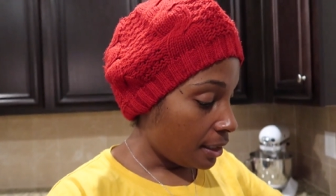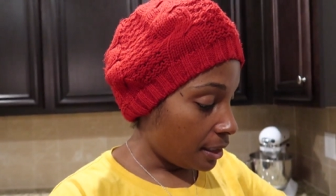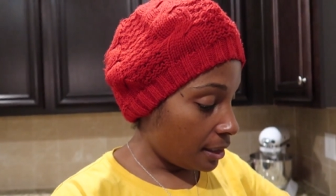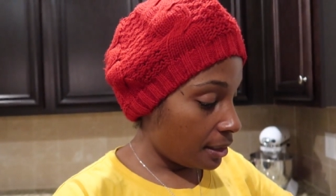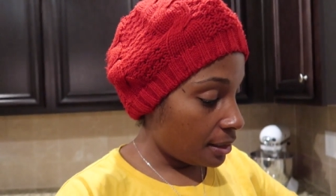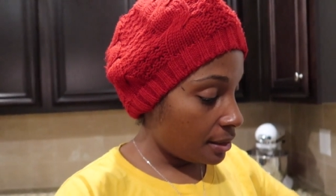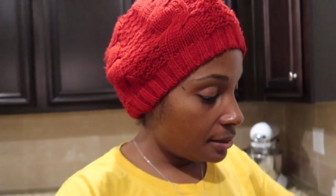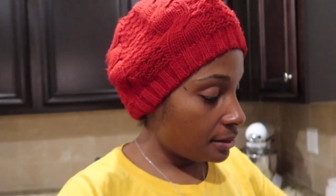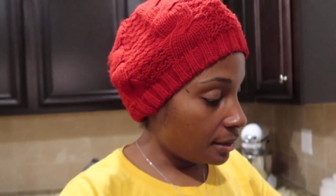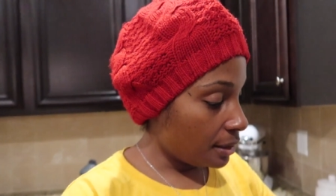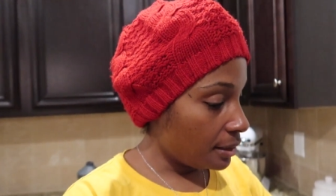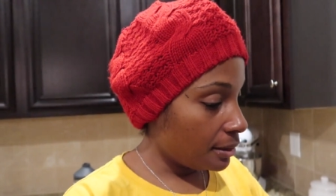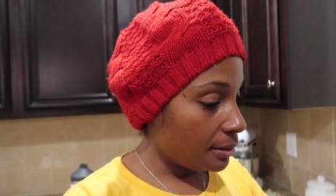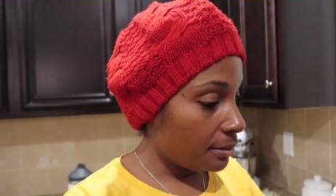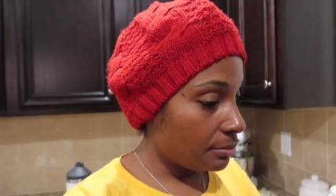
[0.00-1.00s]
And
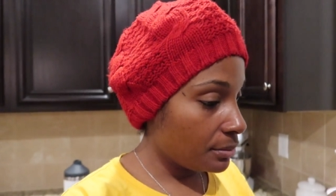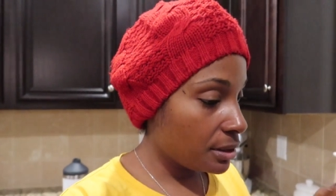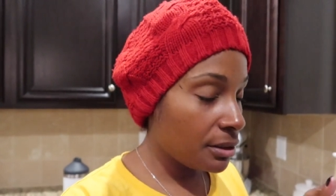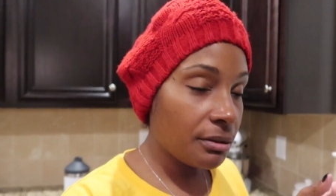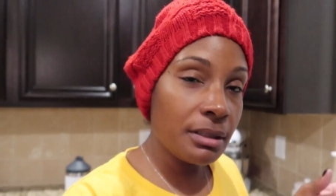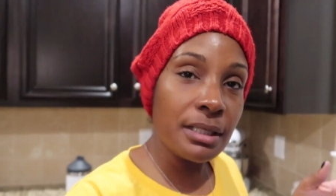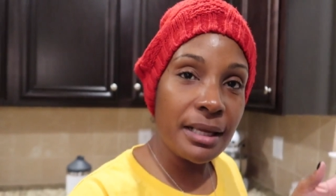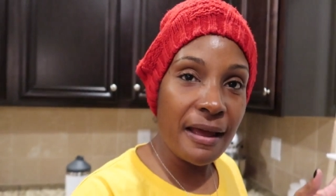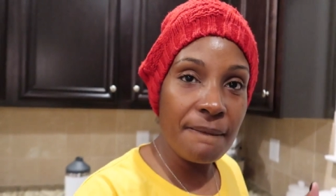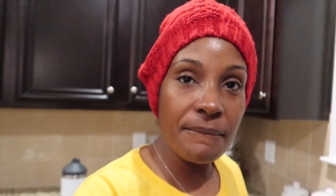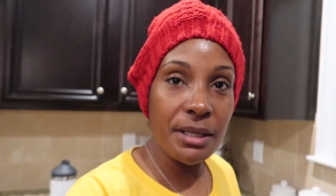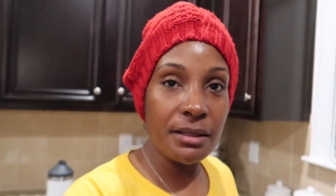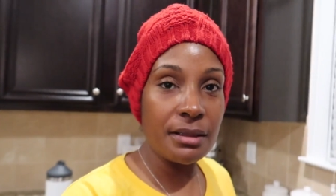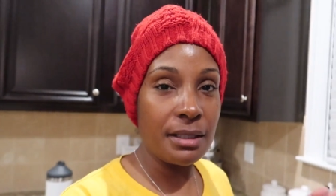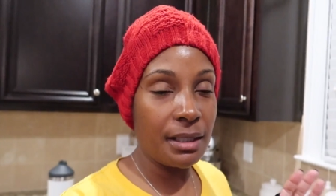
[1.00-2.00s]
um, literally I've
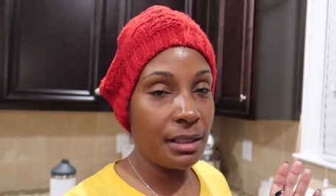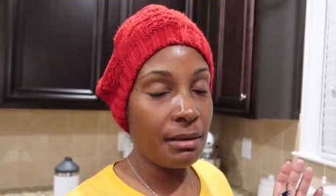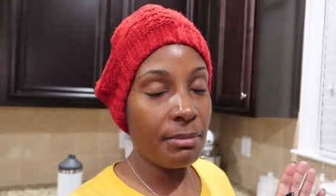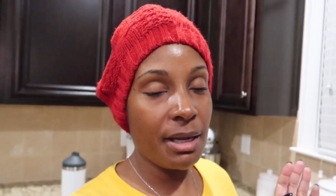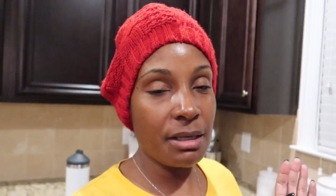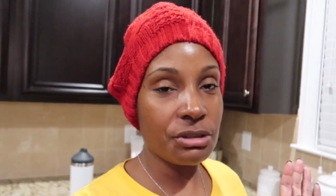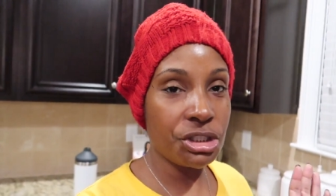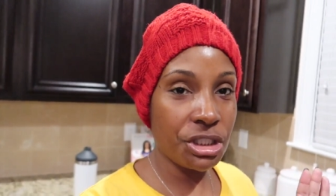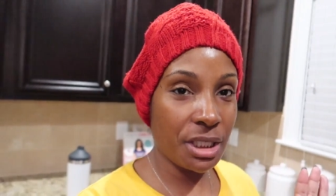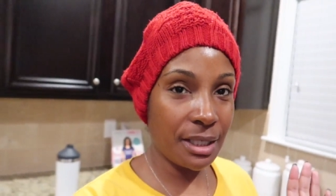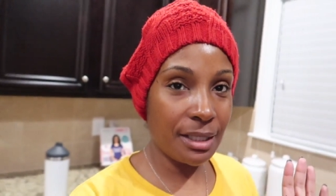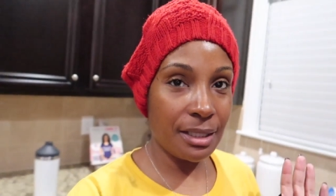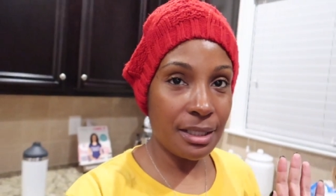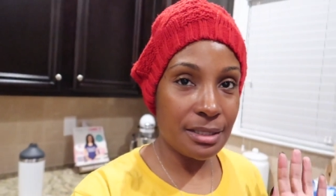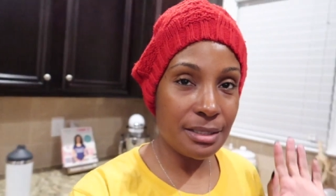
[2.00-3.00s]
been thinking about
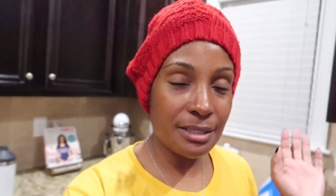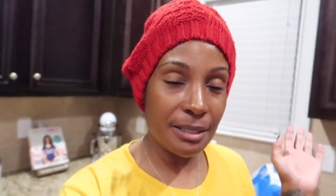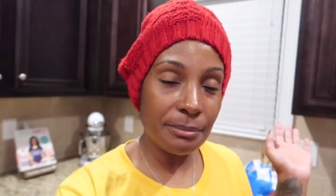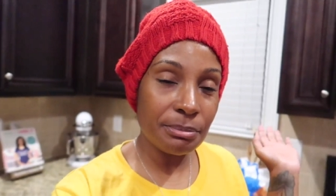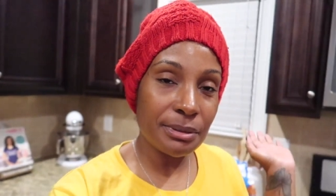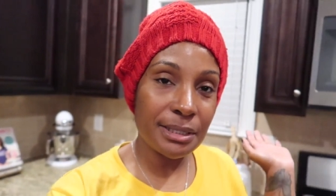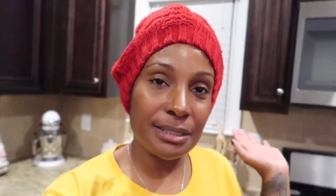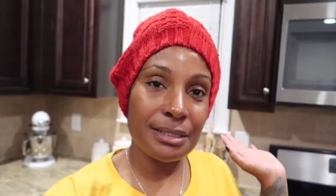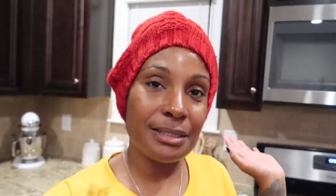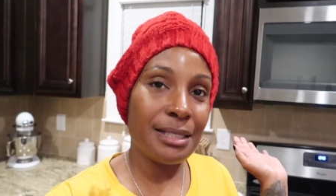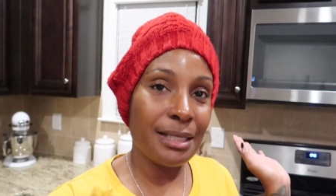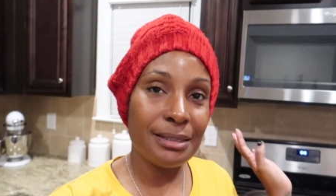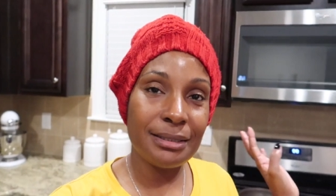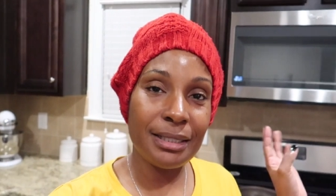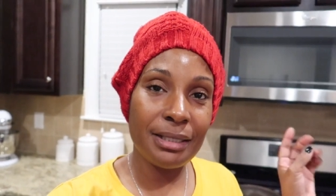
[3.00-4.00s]
chicken and dumplings.
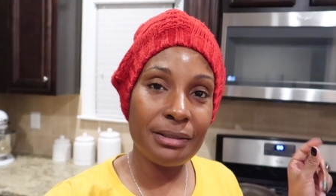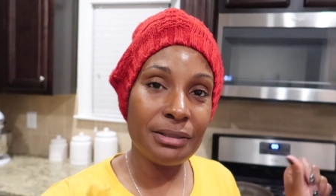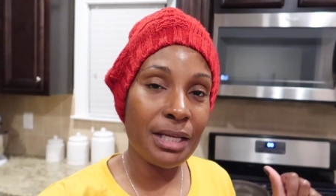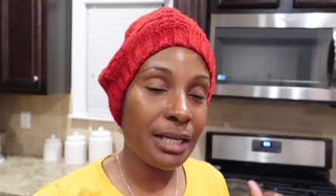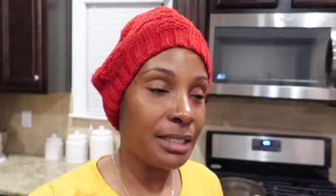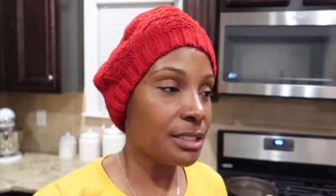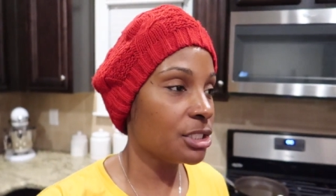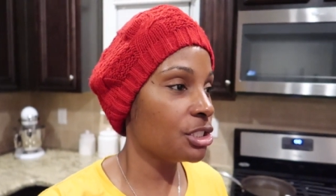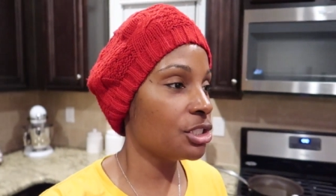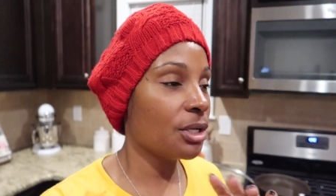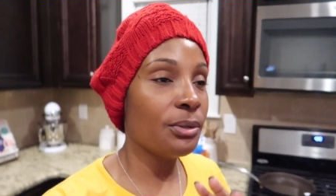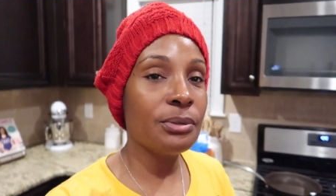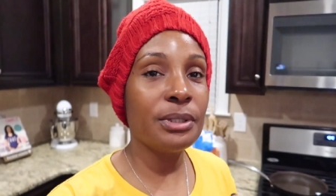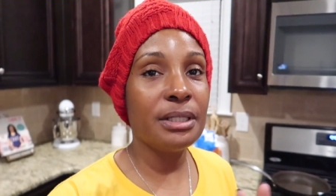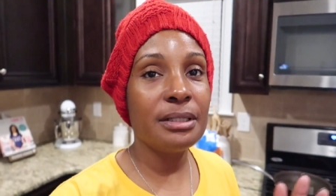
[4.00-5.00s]
That sound like
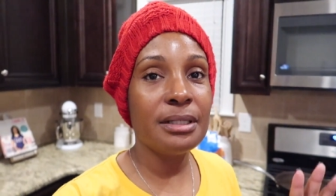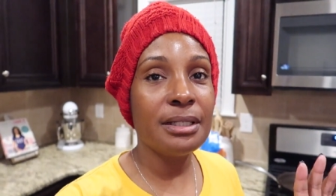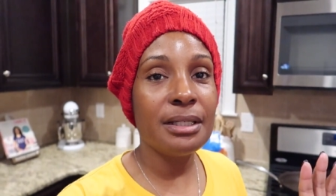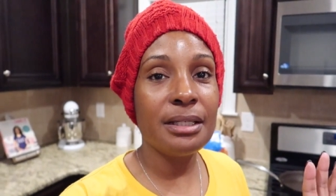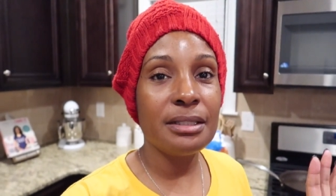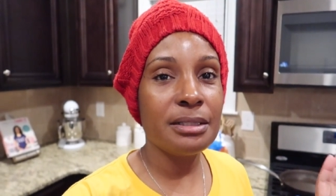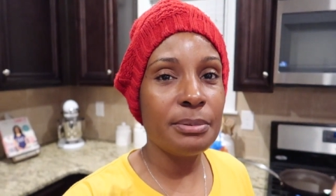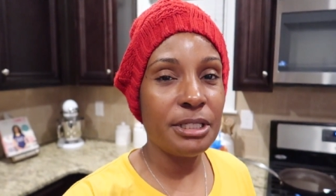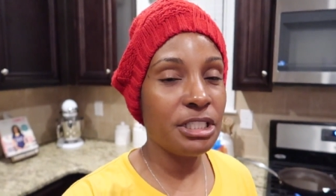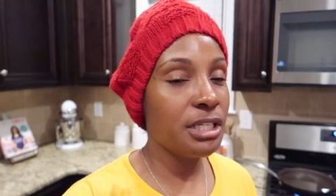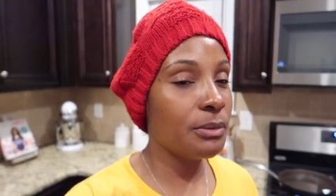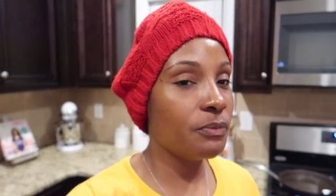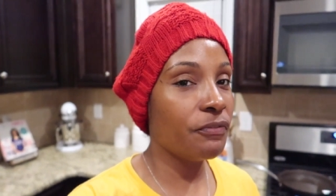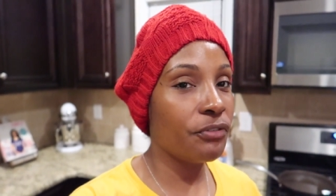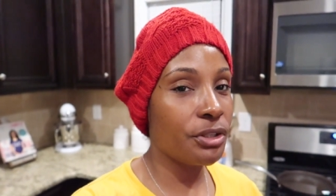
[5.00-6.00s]
so good,
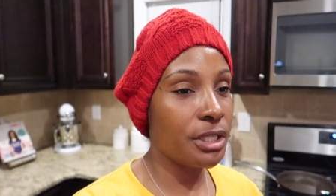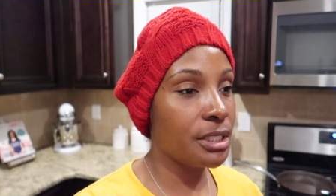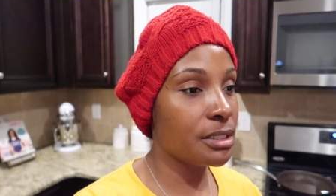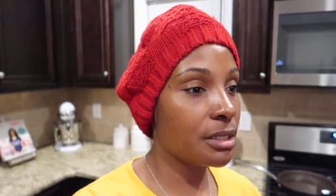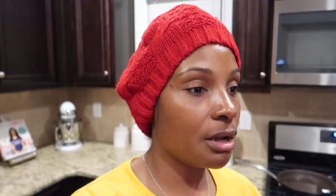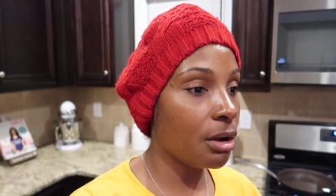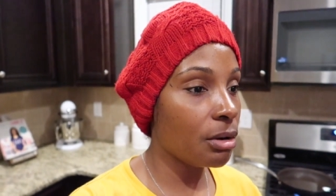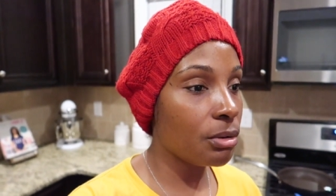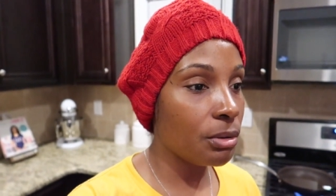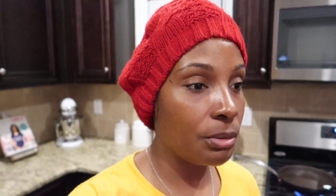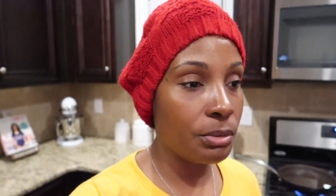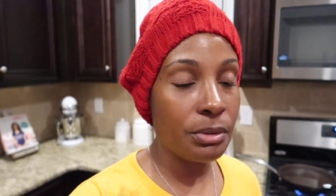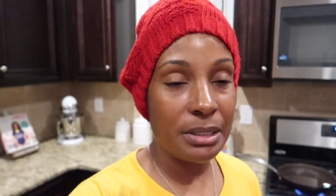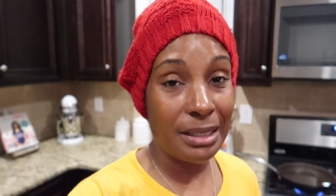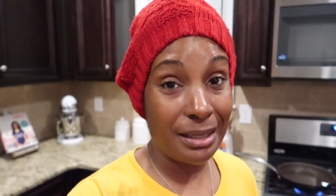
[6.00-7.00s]
especially for these
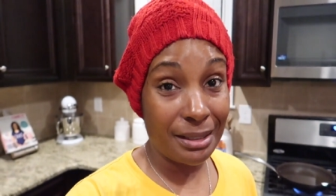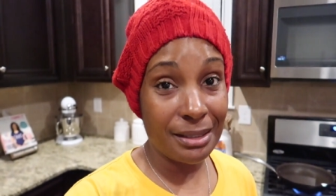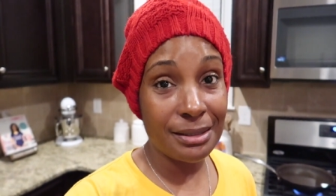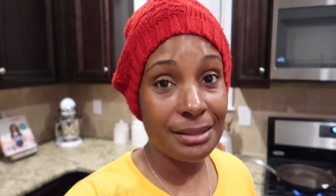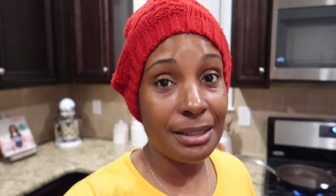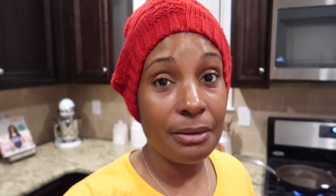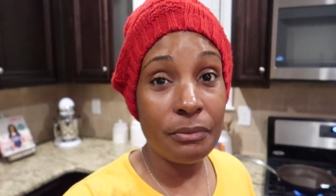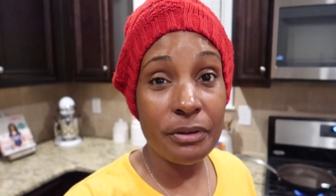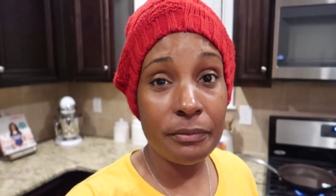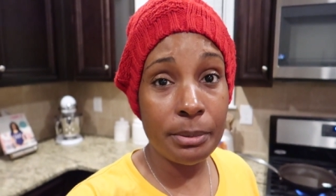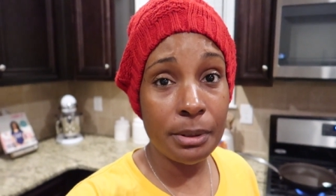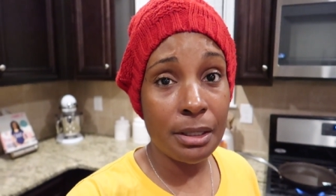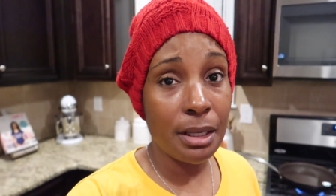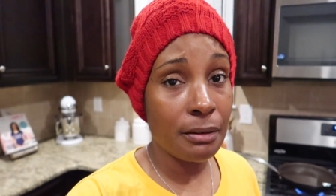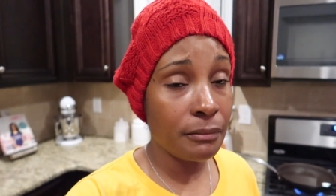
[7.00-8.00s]
cold nights that we've
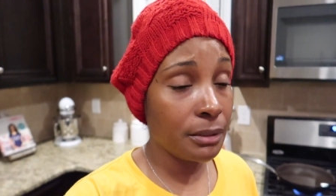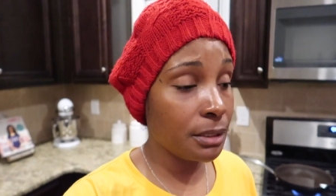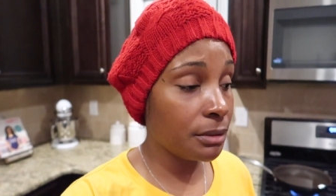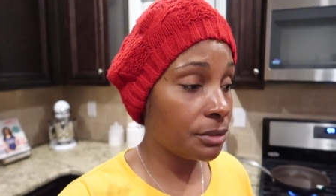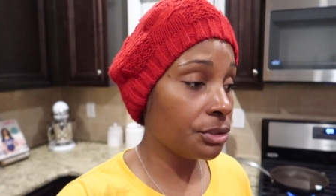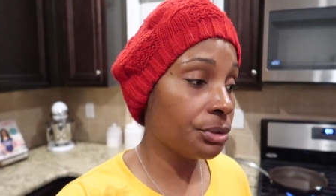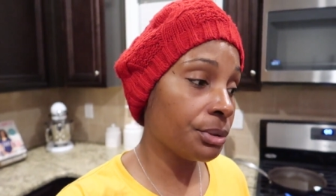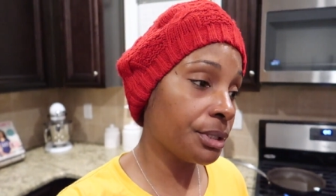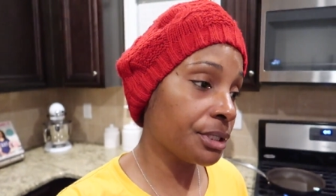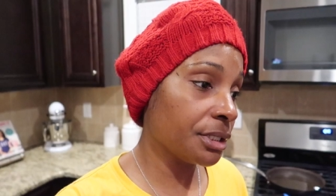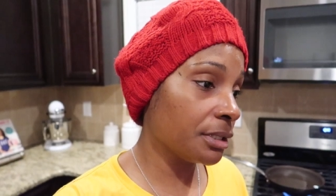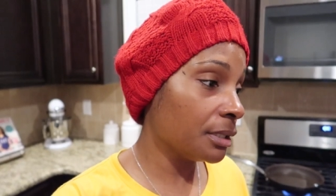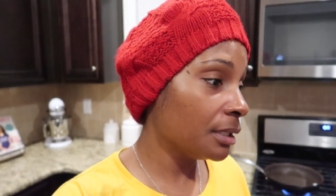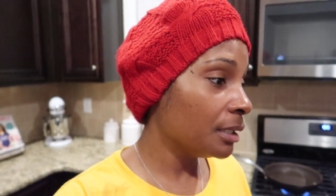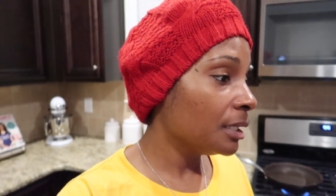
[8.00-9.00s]
been having here in
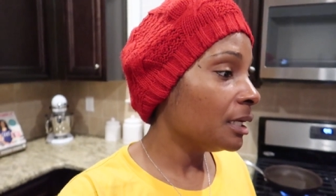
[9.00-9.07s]
Georgia.